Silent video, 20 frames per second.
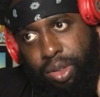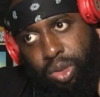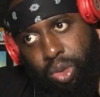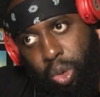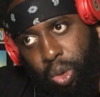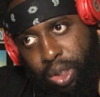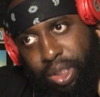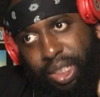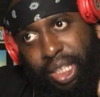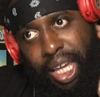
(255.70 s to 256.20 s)

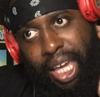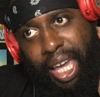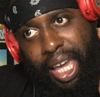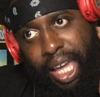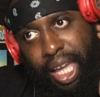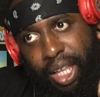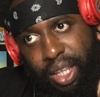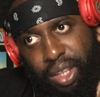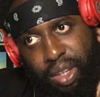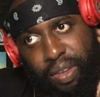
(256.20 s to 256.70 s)
towards the
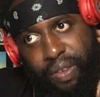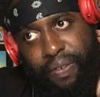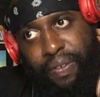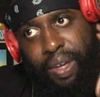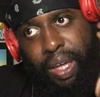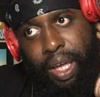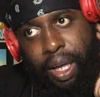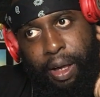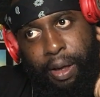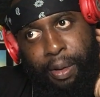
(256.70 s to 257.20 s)
end of the
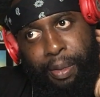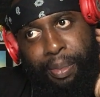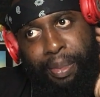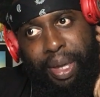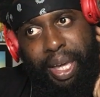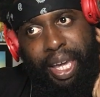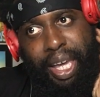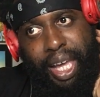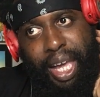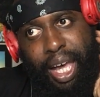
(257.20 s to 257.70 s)
film,
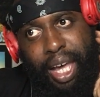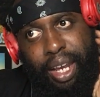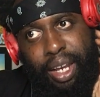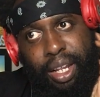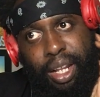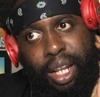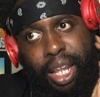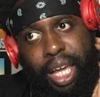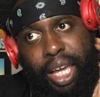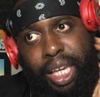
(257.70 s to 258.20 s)
it kind
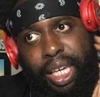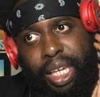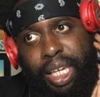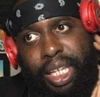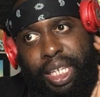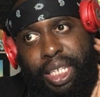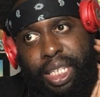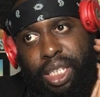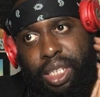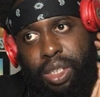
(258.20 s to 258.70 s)
of like
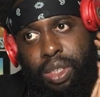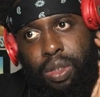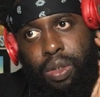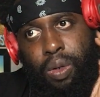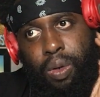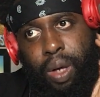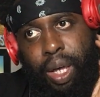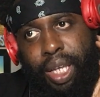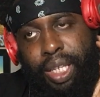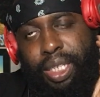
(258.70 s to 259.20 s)
gets
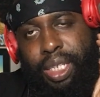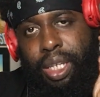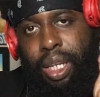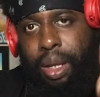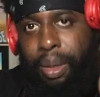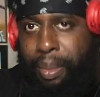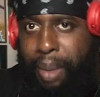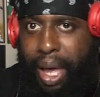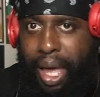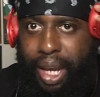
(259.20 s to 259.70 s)
into a
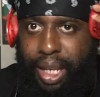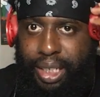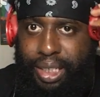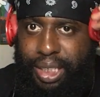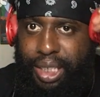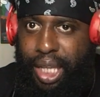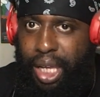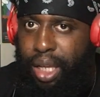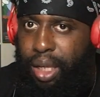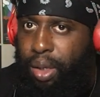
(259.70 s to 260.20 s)
cinematic
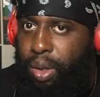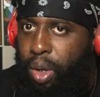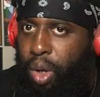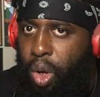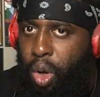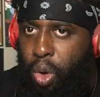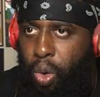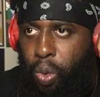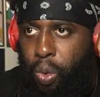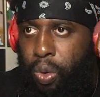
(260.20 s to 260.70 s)
state
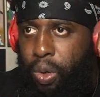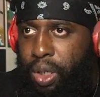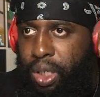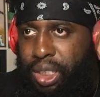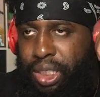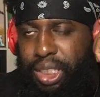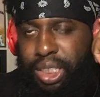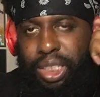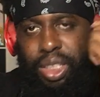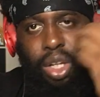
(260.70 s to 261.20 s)
where
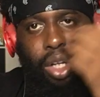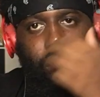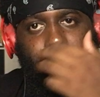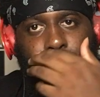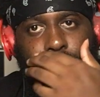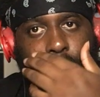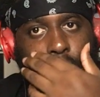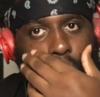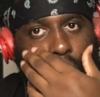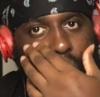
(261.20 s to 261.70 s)
it just kind of
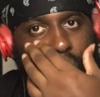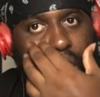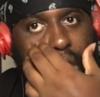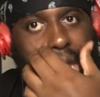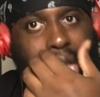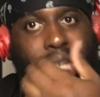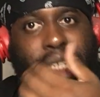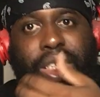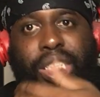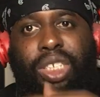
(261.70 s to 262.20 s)
start
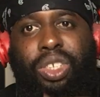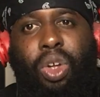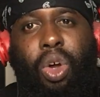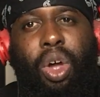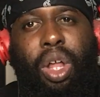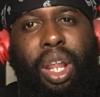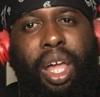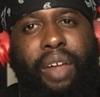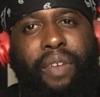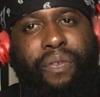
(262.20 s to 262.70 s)
things just
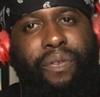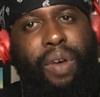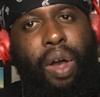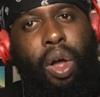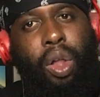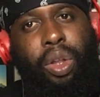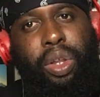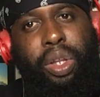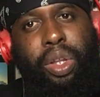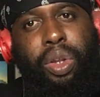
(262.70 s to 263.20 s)
start like
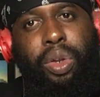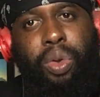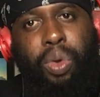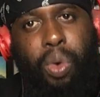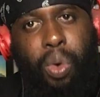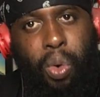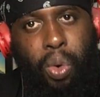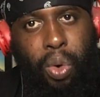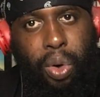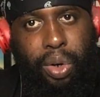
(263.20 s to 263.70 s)
falling in
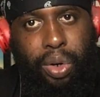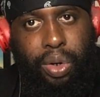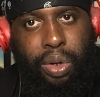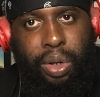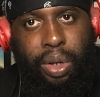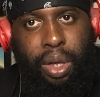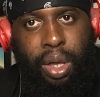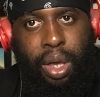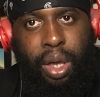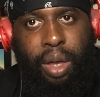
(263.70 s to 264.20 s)
order
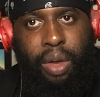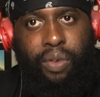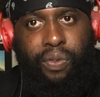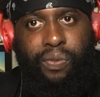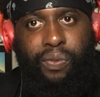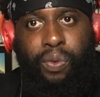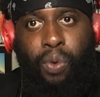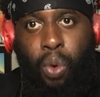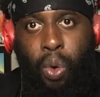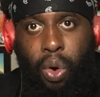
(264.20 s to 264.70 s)

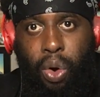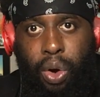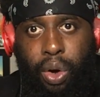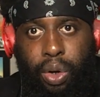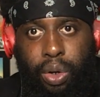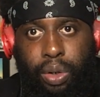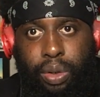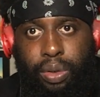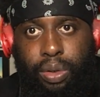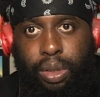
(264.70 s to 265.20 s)

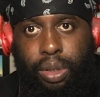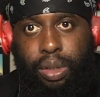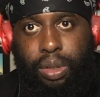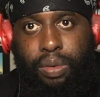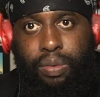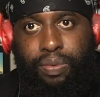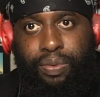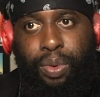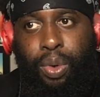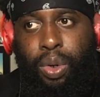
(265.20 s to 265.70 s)
for
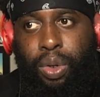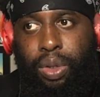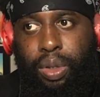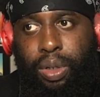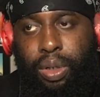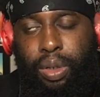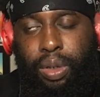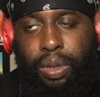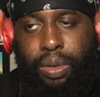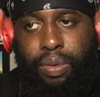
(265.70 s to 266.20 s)
for
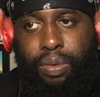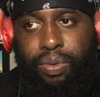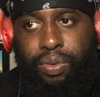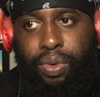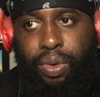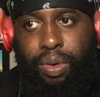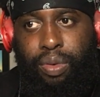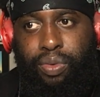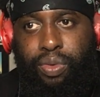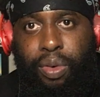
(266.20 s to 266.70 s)
the
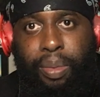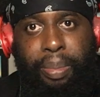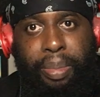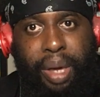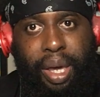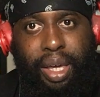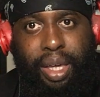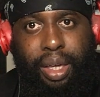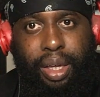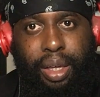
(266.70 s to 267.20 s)
for for
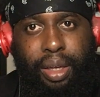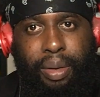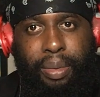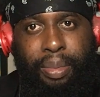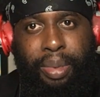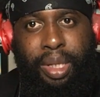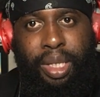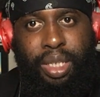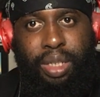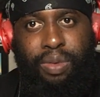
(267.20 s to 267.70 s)
Becky
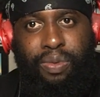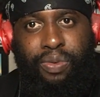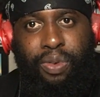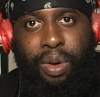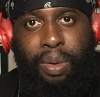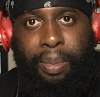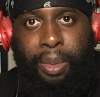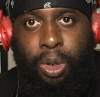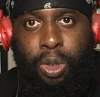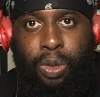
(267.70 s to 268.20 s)
because
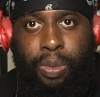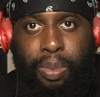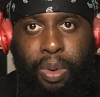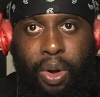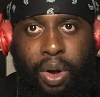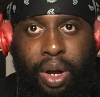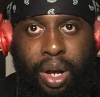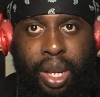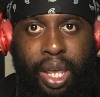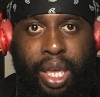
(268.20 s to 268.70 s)
for the most
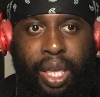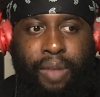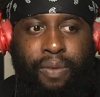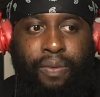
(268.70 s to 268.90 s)
part,